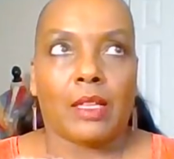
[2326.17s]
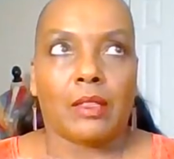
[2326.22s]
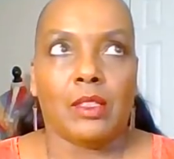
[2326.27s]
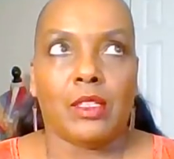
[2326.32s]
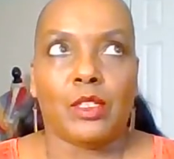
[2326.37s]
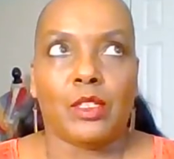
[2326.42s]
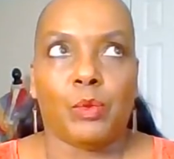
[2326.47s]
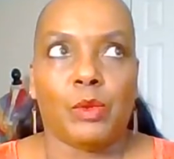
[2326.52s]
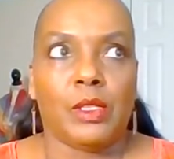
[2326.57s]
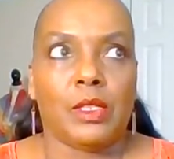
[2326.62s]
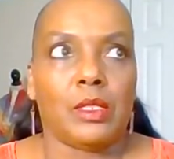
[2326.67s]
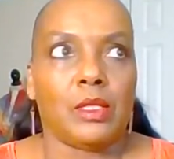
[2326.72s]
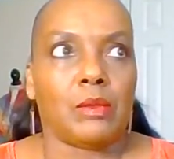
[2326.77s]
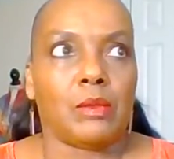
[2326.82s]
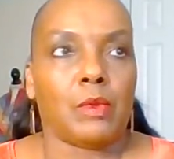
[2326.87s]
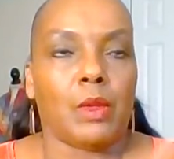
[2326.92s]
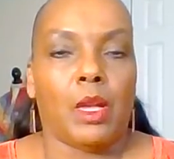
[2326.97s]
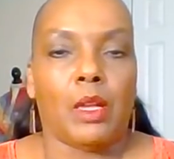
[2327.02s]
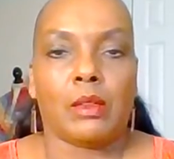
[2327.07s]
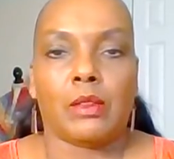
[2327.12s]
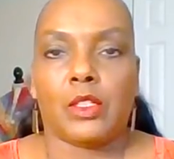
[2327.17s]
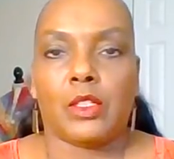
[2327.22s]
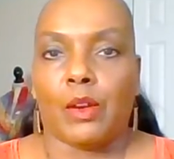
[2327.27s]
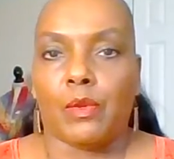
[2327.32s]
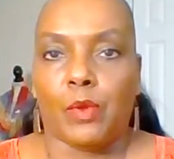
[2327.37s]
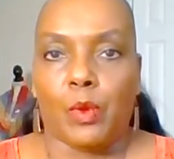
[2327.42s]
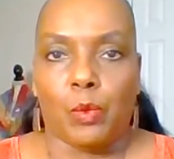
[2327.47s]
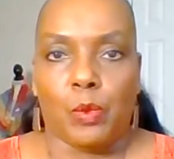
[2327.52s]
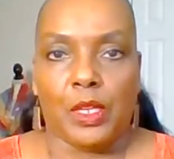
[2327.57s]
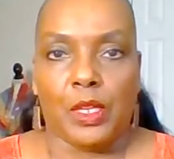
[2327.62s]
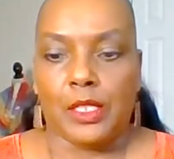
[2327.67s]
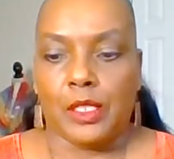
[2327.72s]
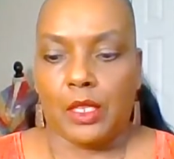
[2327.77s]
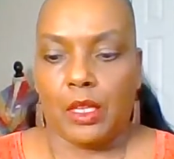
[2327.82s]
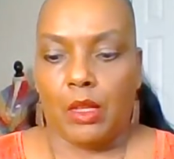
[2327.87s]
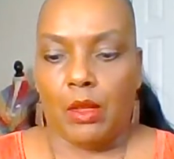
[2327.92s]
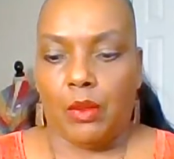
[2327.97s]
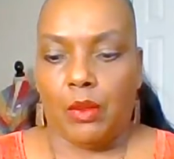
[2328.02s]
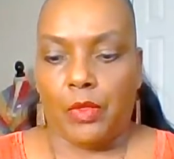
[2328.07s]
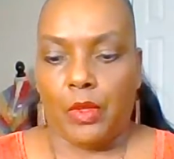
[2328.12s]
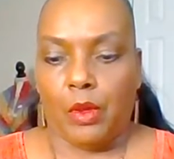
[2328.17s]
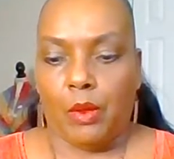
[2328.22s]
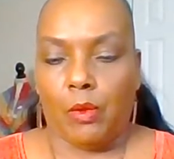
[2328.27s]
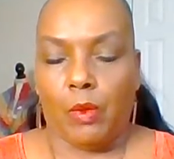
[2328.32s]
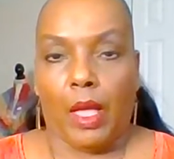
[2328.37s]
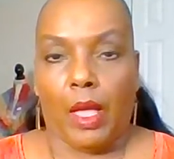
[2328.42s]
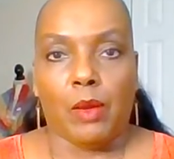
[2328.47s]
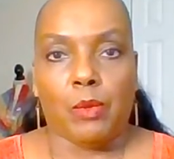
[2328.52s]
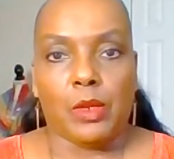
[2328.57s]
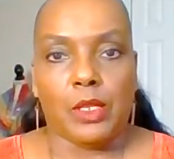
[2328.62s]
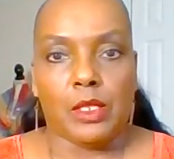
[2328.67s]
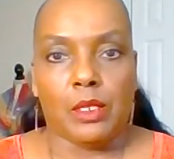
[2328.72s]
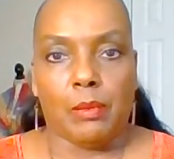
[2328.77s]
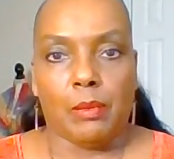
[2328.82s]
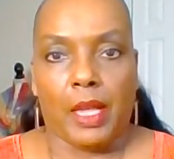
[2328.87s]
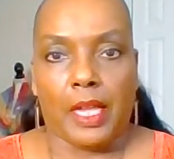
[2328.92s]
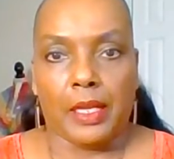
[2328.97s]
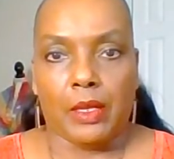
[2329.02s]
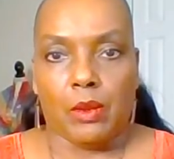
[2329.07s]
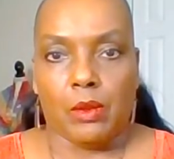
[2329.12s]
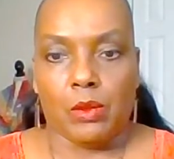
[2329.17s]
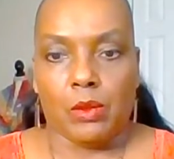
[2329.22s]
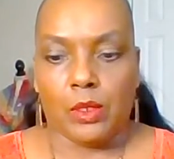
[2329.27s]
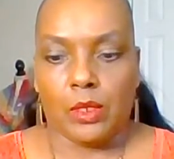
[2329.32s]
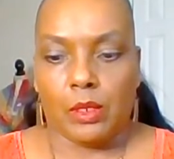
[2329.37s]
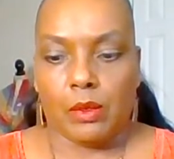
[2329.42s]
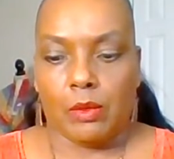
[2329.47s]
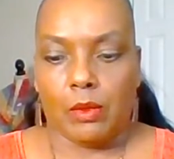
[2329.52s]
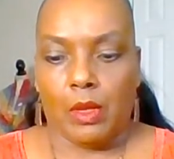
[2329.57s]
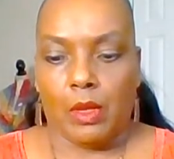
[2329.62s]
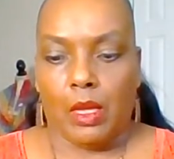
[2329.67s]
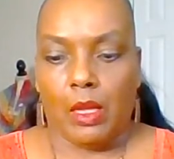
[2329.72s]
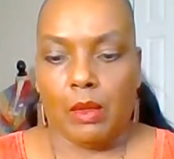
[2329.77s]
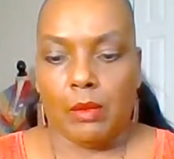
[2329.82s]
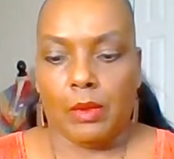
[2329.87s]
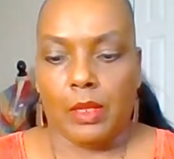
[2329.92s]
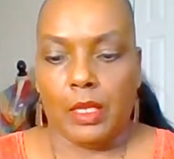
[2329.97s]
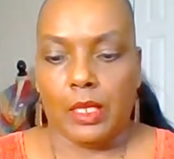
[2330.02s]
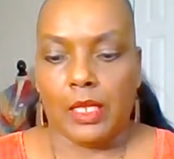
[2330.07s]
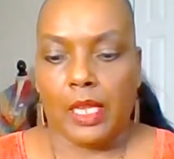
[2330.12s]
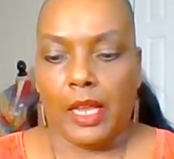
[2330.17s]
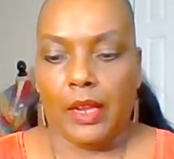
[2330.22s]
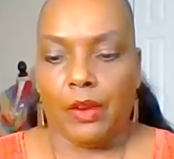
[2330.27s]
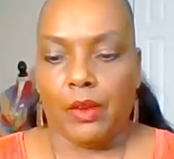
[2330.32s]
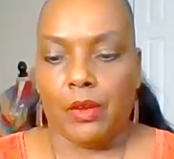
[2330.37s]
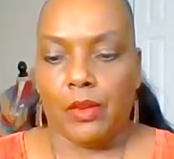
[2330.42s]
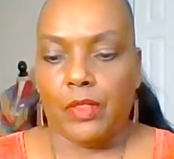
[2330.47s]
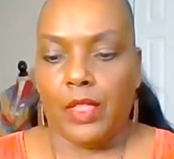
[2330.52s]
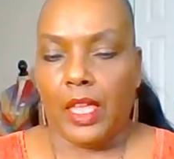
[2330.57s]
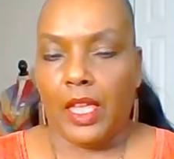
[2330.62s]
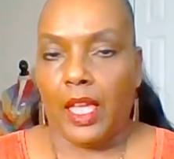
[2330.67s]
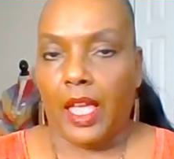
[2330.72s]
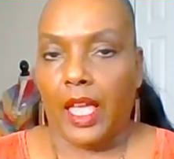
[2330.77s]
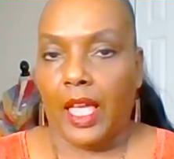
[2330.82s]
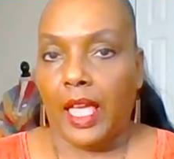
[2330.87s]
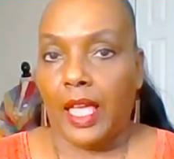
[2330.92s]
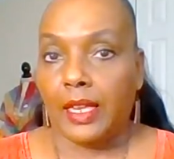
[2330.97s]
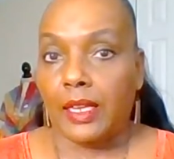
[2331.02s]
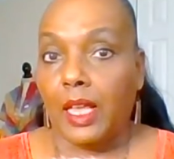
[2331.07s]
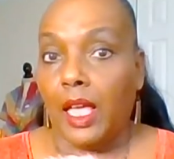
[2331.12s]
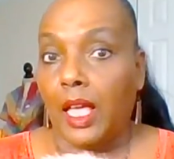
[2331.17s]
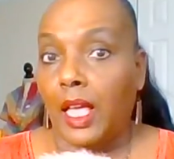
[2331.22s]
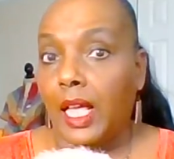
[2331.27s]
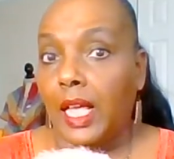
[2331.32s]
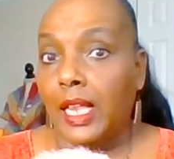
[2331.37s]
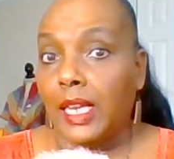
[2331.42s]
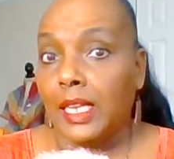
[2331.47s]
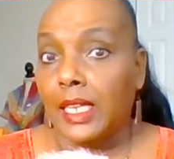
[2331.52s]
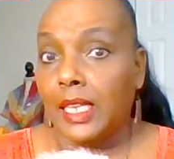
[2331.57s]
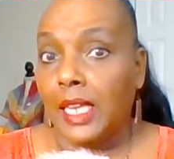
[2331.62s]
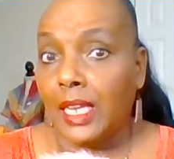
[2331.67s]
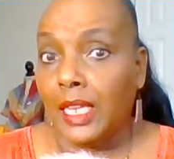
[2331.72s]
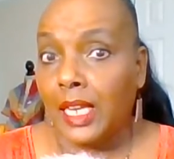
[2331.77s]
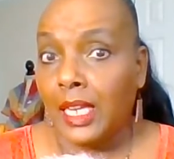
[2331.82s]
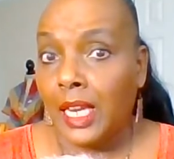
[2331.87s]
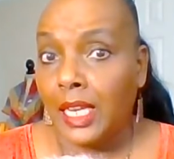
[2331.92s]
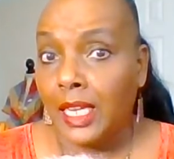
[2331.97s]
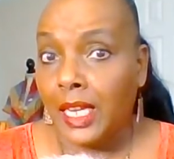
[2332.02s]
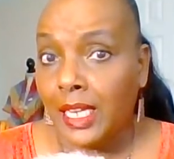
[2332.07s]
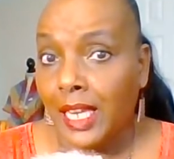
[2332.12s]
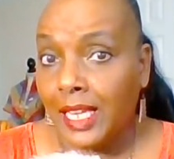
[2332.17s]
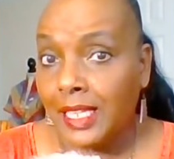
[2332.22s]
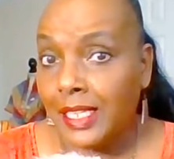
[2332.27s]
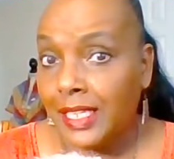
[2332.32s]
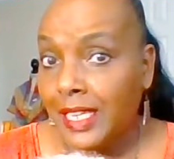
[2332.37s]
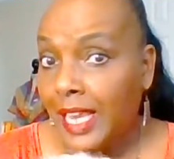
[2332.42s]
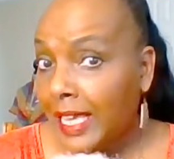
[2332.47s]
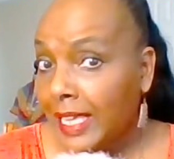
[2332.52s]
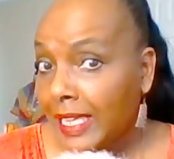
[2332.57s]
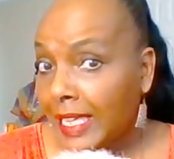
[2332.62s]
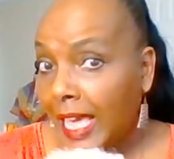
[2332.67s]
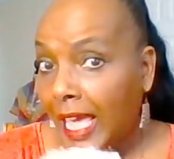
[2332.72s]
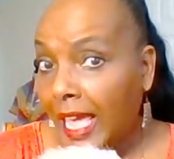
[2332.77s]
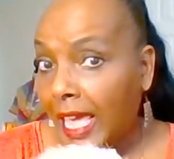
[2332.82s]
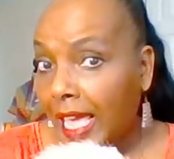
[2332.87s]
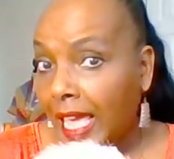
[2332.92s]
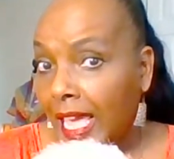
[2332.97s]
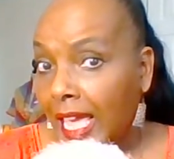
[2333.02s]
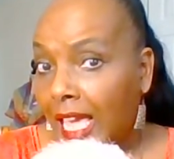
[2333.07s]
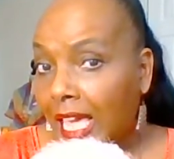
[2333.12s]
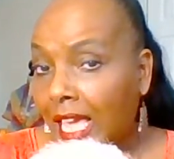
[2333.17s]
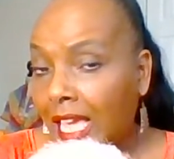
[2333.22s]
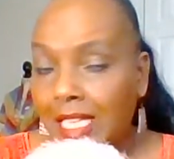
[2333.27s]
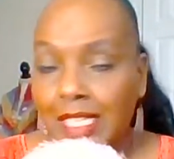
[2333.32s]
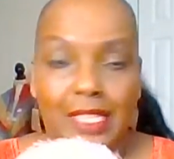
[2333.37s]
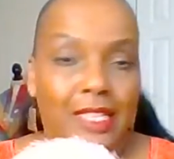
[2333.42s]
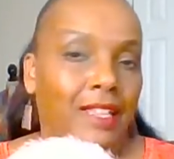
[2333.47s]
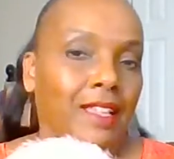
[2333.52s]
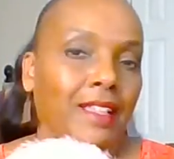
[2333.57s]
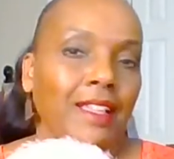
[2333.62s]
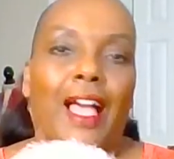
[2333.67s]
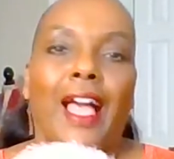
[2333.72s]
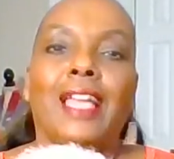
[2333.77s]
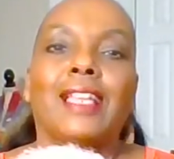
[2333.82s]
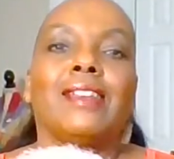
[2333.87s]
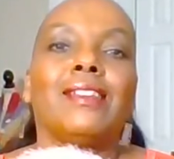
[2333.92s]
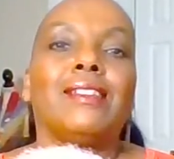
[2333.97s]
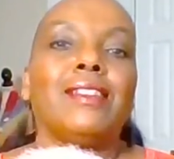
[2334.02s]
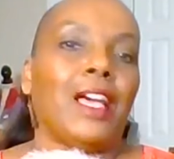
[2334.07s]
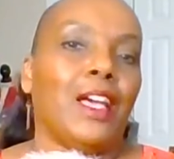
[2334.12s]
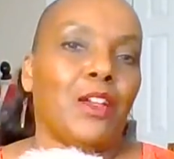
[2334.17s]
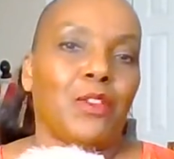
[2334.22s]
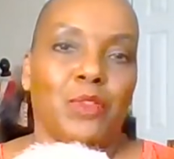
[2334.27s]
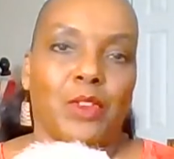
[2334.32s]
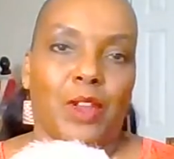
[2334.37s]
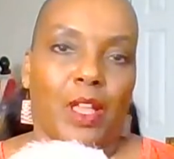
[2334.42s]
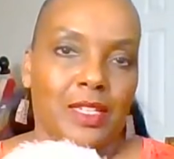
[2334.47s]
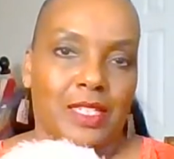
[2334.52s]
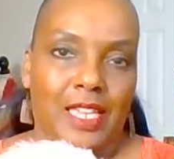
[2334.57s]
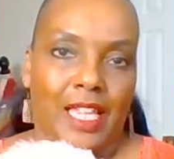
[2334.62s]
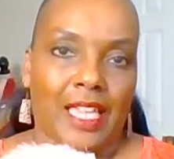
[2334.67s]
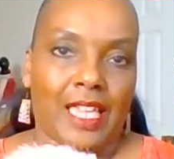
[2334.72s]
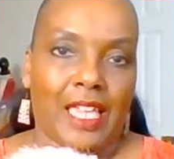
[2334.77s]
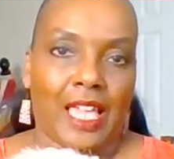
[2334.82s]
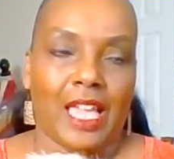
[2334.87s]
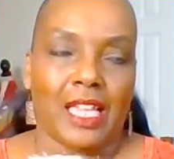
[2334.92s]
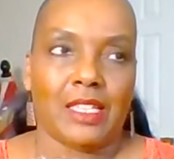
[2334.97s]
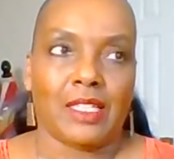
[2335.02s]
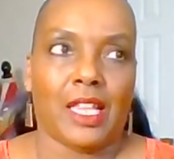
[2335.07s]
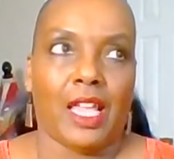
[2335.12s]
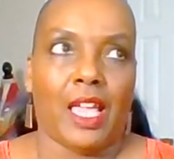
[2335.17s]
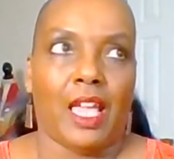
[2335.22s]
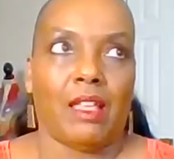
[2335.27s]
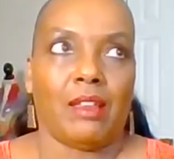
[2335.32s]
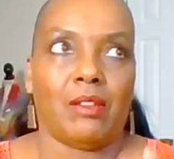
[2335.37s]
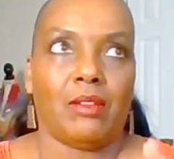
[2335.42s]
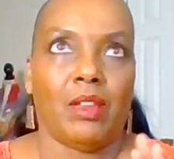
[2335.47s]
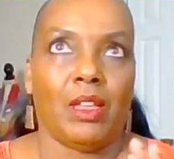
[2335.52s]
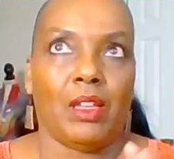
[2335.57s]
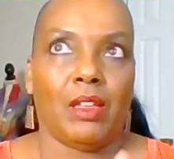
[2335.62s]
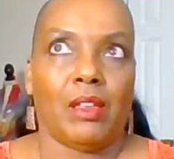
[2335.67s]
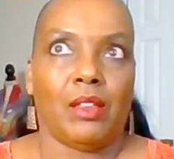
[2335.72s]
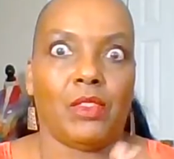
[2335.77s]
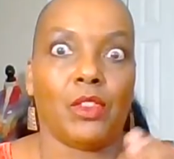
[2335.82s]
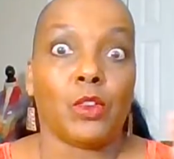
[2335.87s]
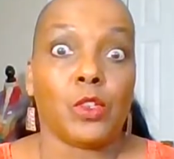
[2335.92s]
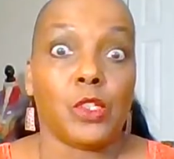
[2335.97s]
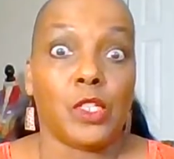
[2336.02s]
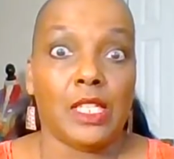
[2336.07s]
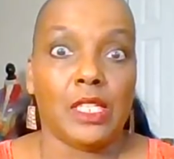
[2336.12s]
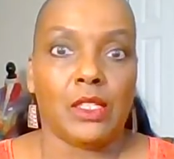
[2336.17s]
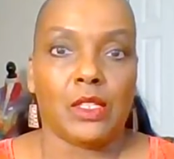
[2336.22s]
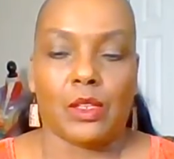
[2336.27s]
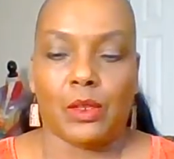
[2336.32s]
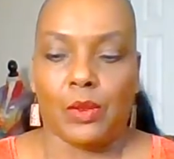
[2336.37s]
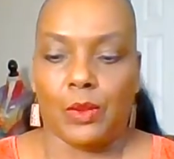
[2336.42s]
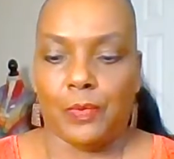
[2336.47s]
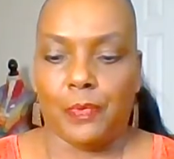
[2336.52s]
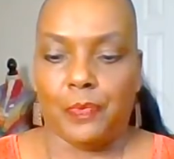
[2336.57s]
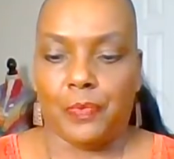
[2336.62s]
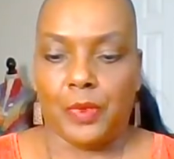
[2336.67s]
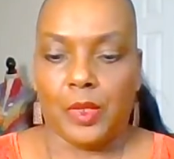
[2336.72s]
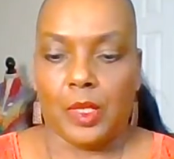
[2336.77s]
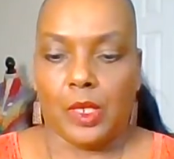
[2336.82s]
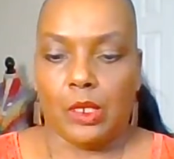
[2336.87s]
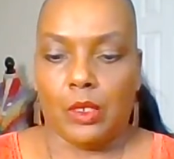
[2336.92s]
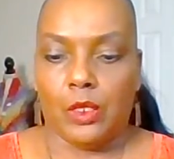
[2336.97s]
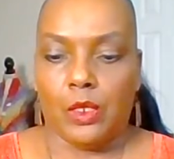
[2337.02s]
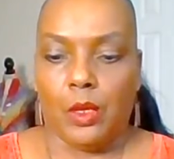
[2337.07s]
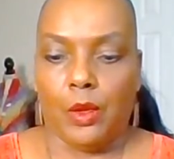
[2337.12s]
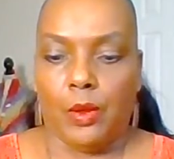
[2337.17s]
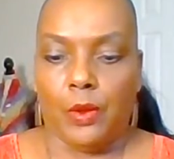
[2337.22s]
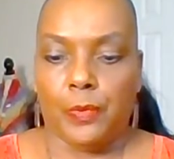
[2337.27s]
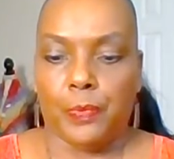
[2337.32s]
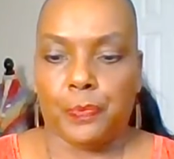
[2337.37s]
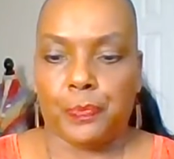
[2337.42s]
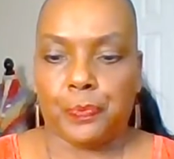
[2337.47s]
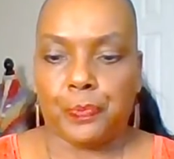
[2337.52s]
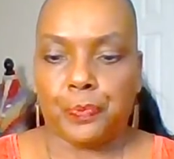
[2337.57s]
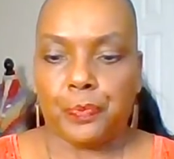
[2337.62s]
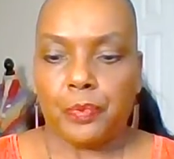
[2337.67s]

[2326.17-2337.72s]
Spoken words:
This was several weeks ago, though. I went to Michael's because I heard they had latte cakes. I love latte cakes, and they're seasonal. So